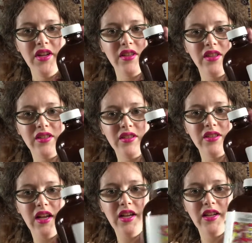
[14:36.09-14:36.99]
This is
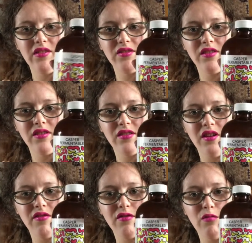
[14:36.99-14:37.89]
8 ounces
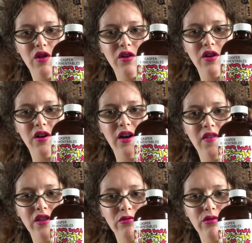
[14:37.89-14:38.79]
of the mother, and
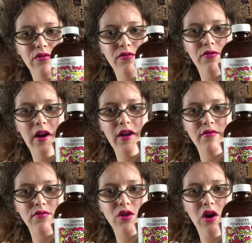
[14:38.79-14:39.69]
this was
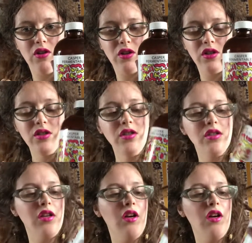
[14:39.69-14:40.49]
$5.